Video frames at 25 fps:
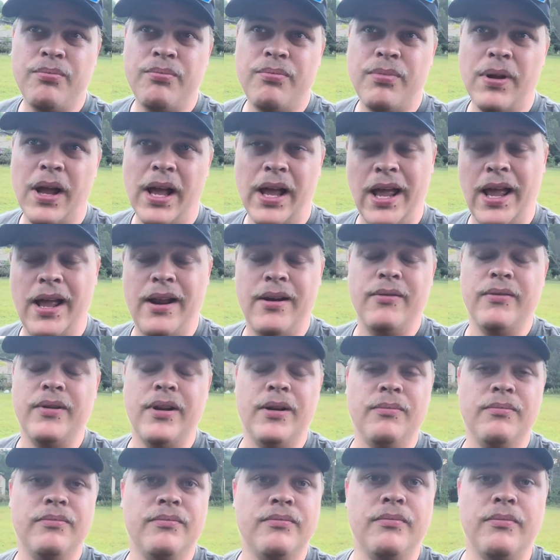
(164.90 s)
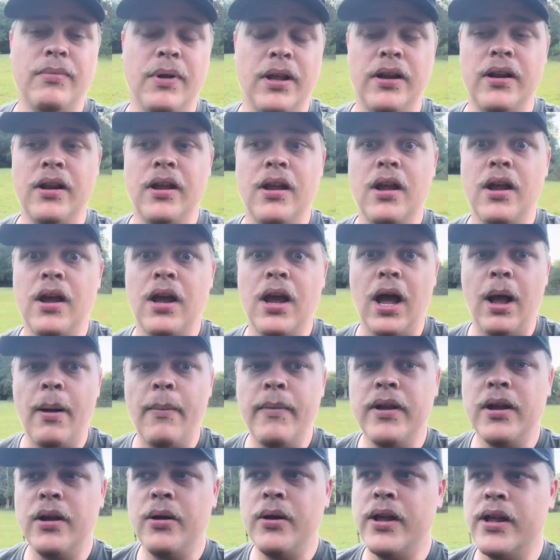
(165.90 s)
I don't know, but I'm
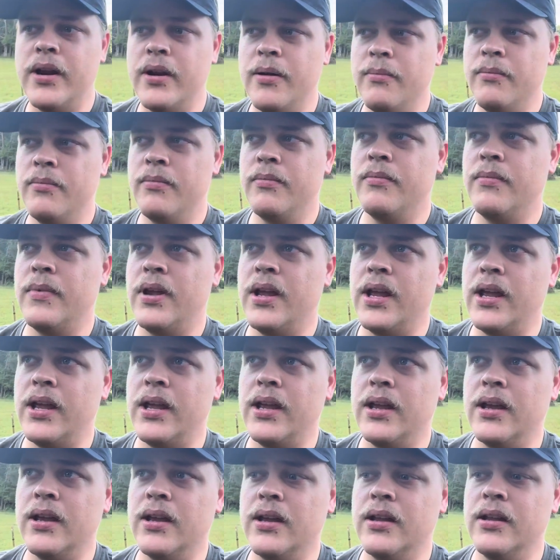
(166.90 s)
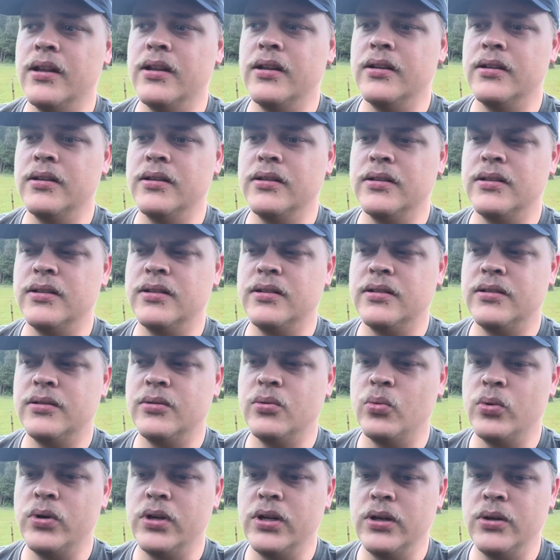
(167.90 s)
gonna go get them, and
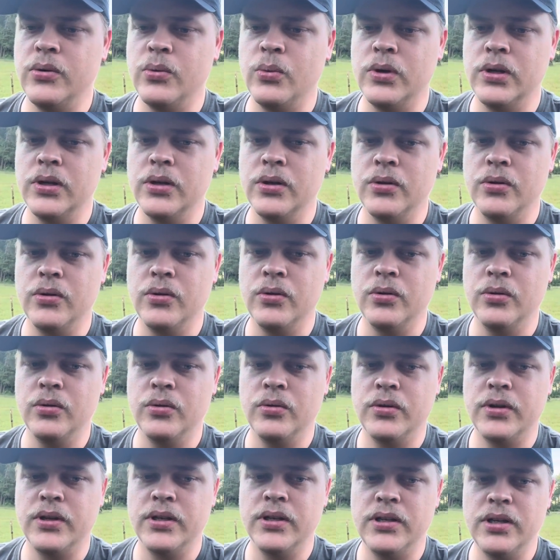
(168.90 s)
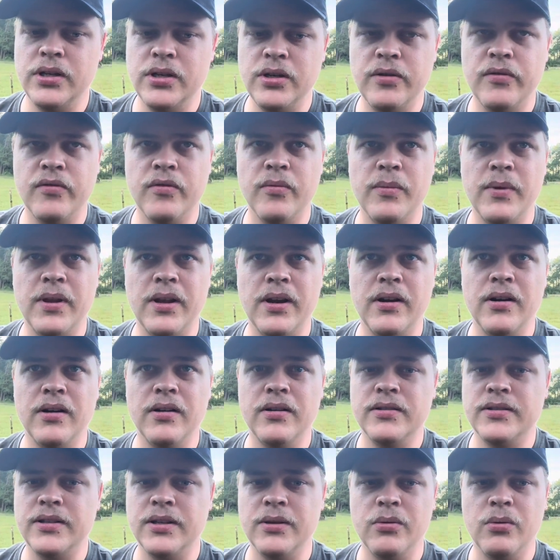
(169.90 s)
we will continue from there,
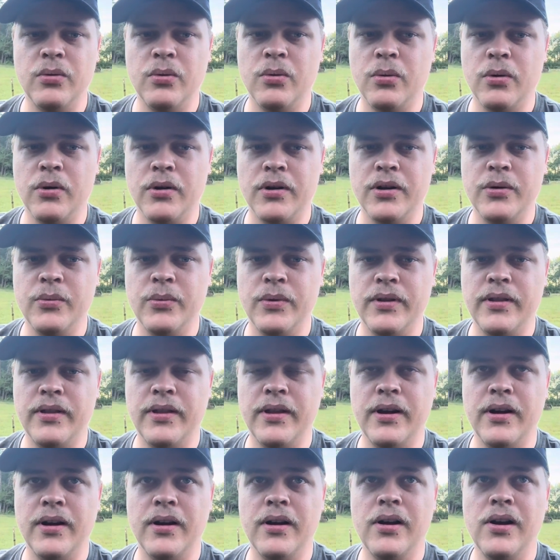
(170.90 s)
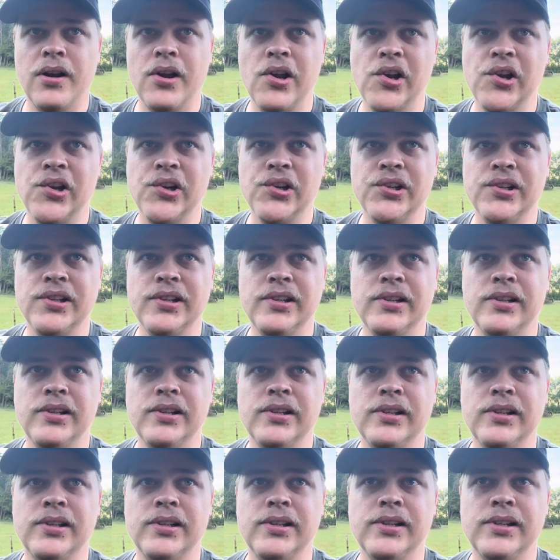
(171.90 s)
see what we're working with there,
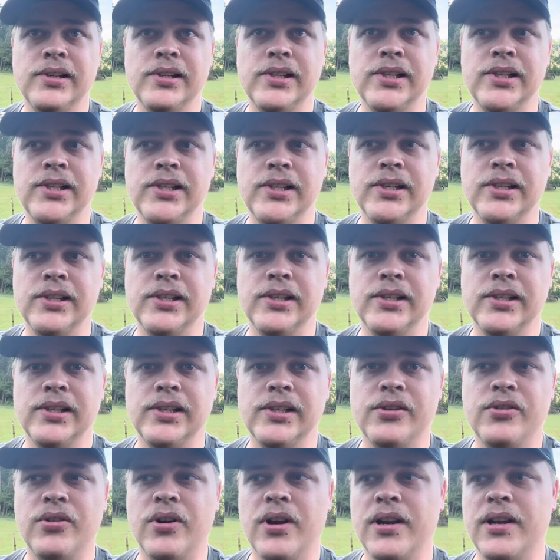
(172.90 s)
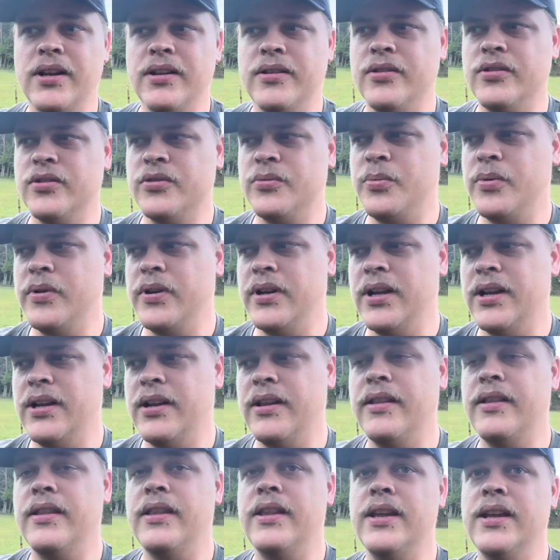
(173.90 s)
and try and get those put in.
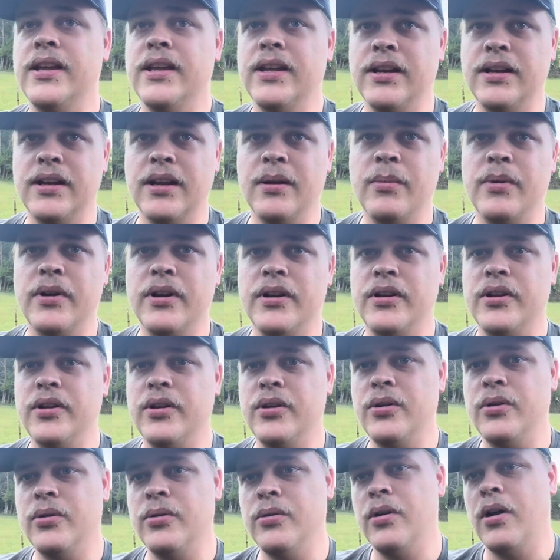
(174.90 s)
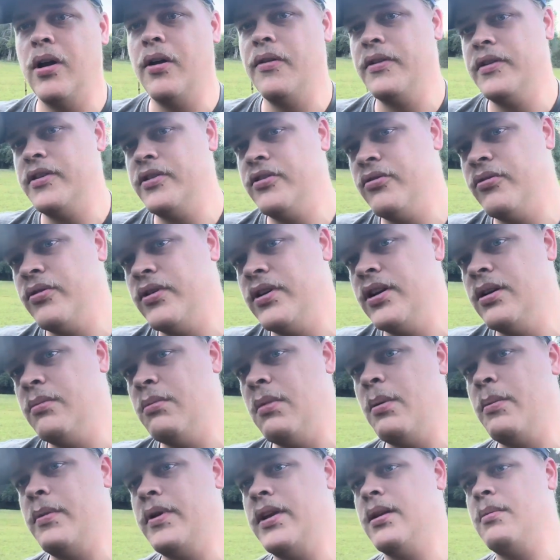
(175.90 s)
And then I'm gonna do all the trim.
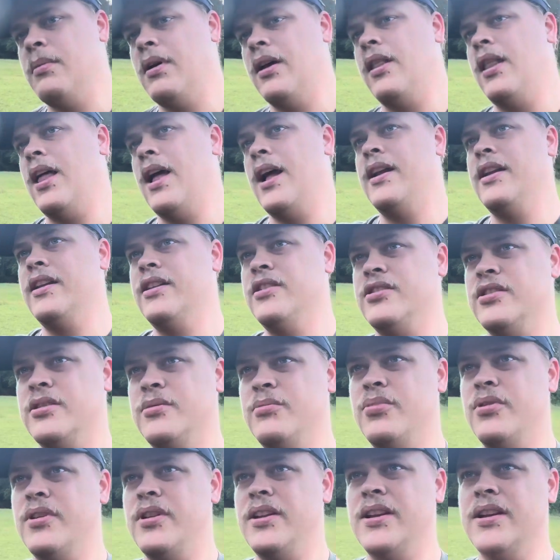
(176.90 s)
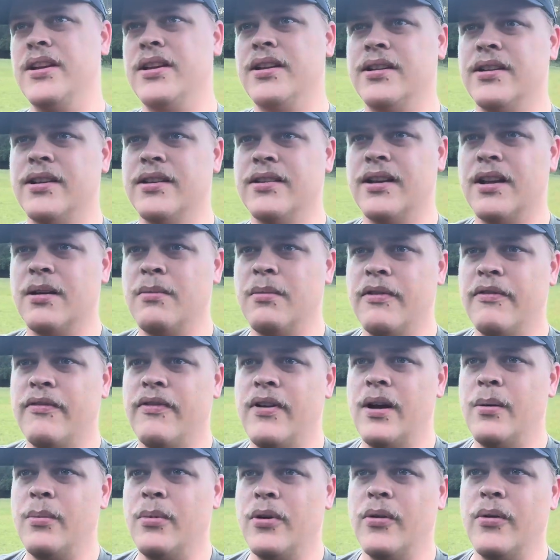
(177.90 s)
I'm gonna get my light engine put in because I got my
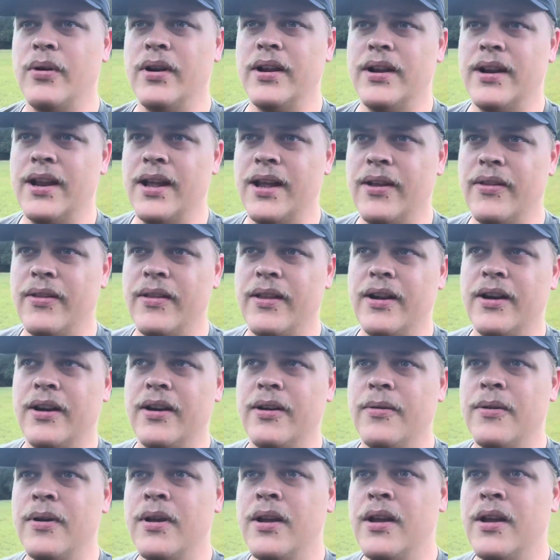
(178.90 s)
fiber ran down there.